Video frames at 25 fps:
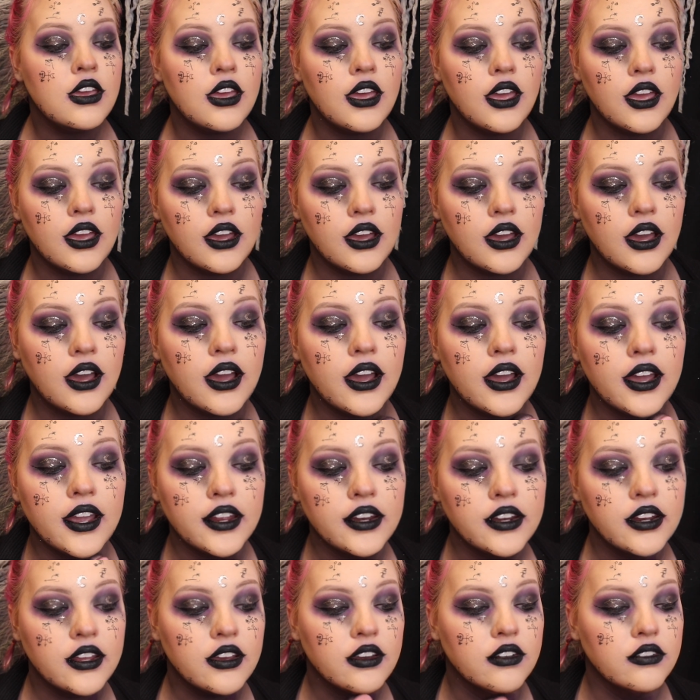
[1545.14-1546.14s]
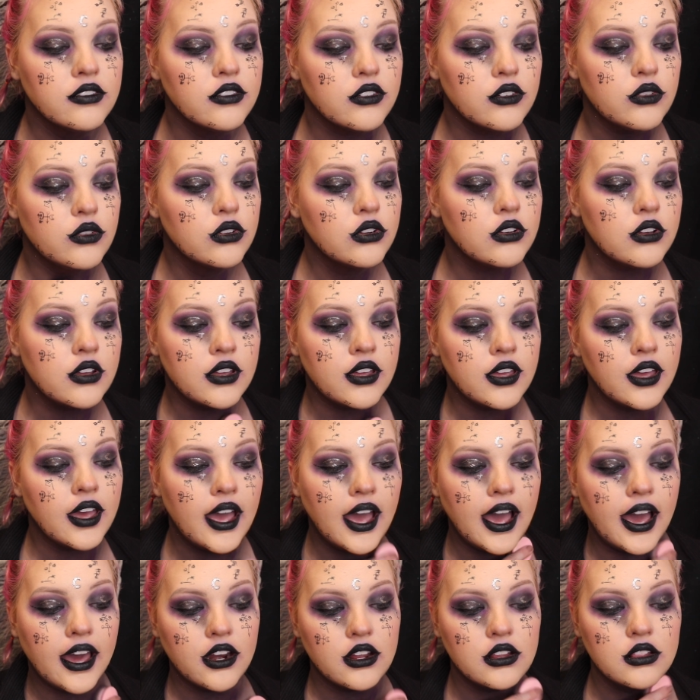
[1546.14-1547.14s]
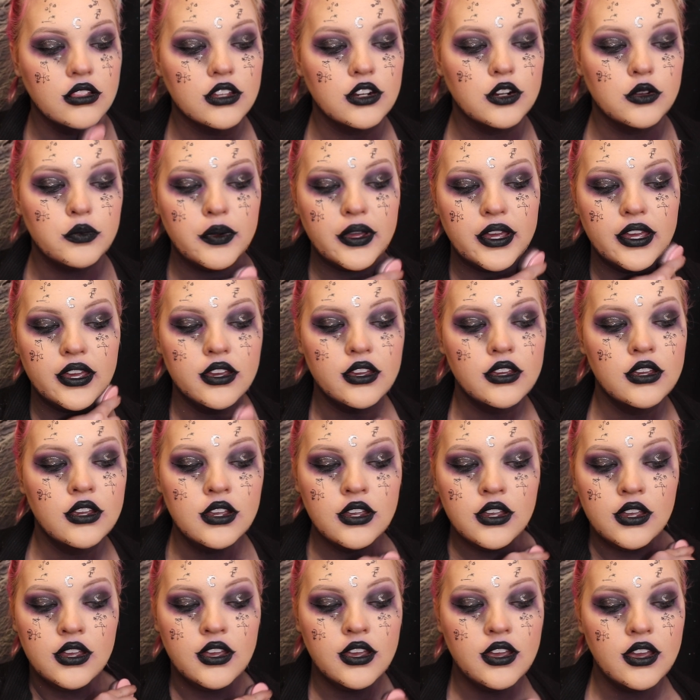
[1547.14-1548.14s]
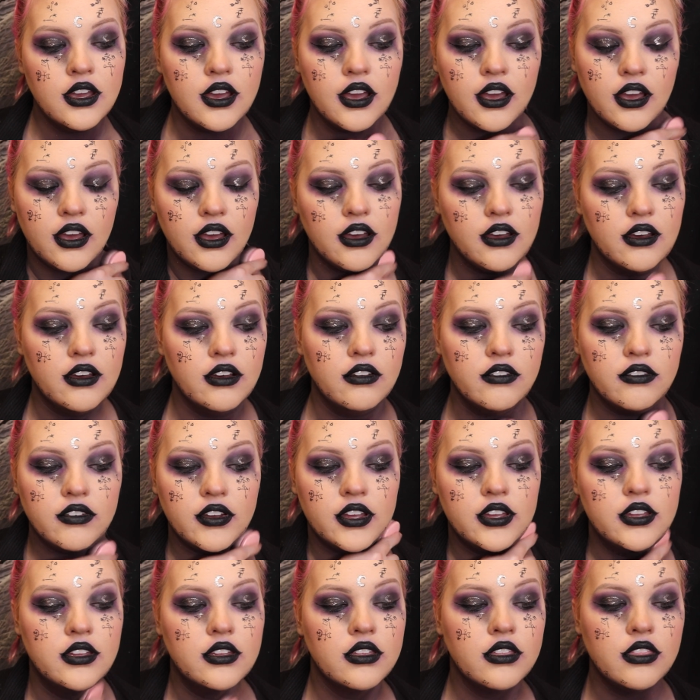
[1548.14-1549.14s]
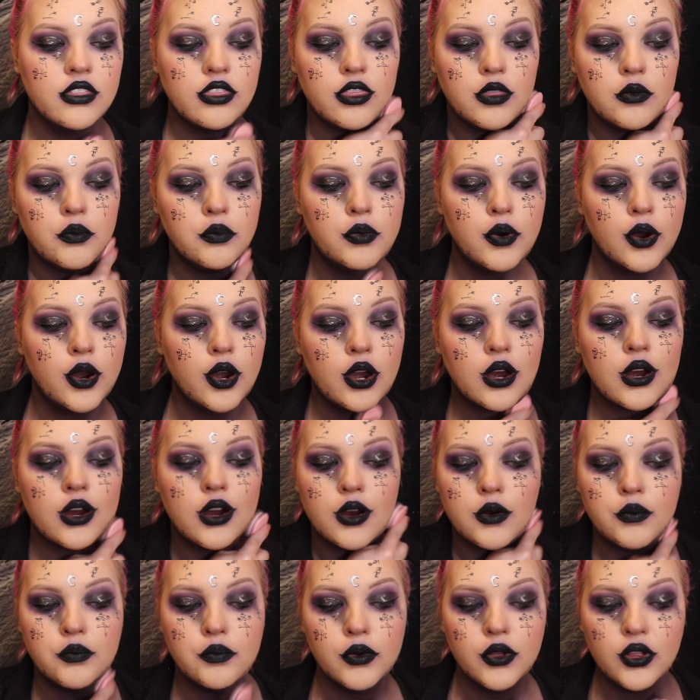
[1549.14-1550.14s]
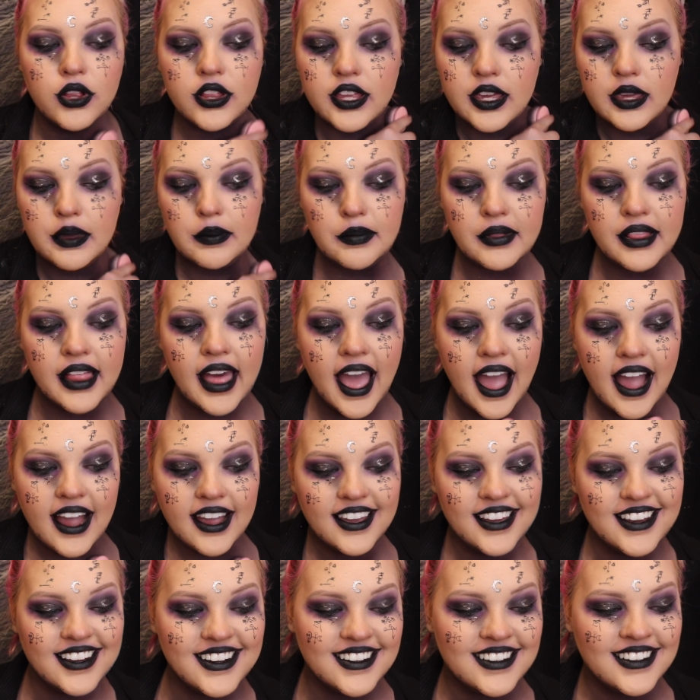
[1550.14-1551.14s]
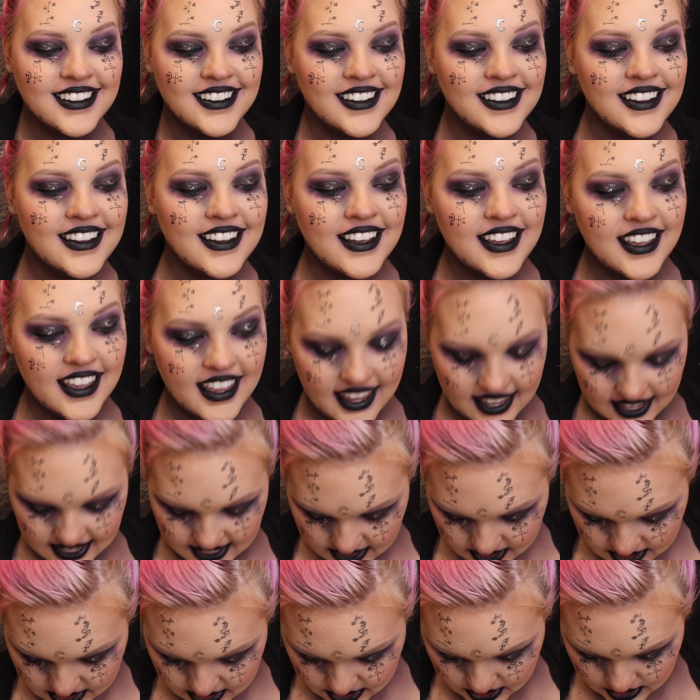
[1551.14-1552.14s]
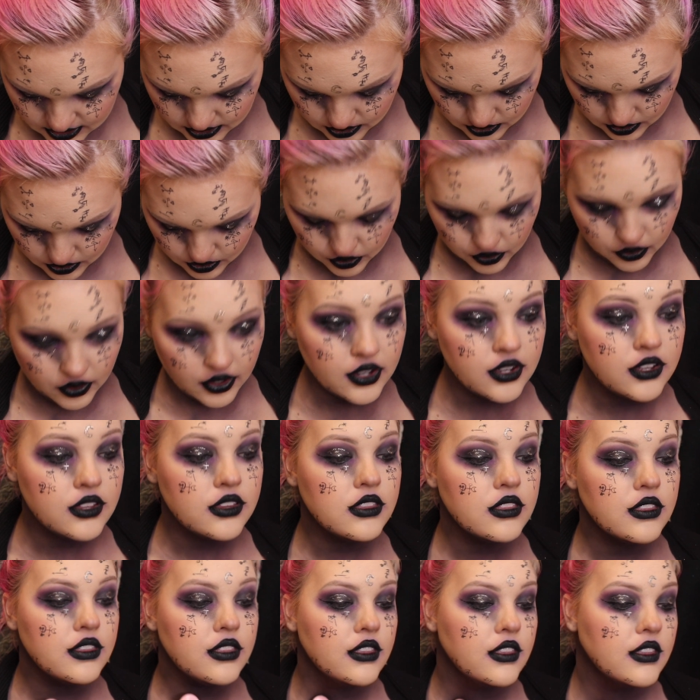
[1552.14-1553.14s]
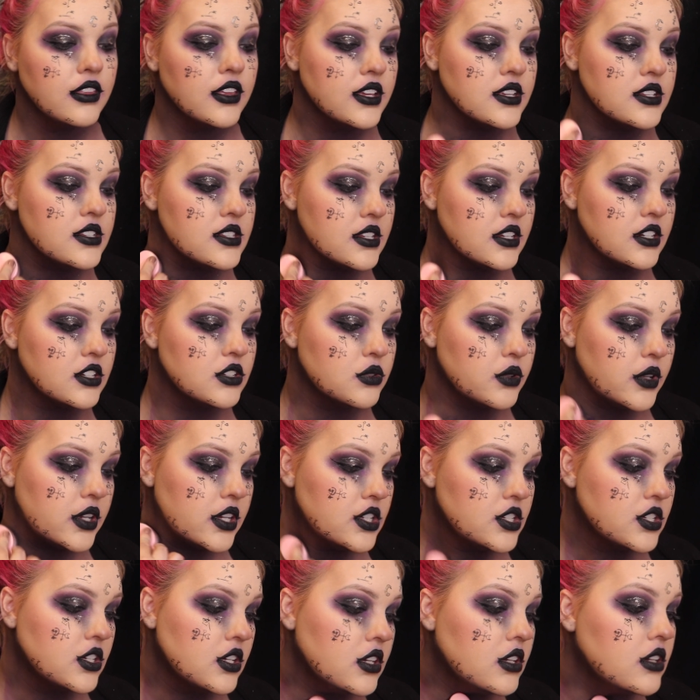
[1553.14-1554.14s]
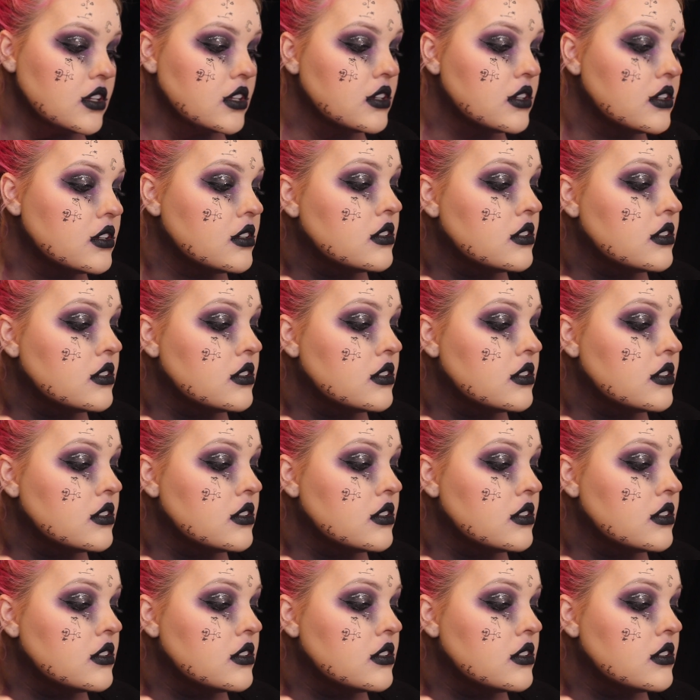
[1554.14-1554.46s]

and kind of add a little bit of the purpley black into this situation.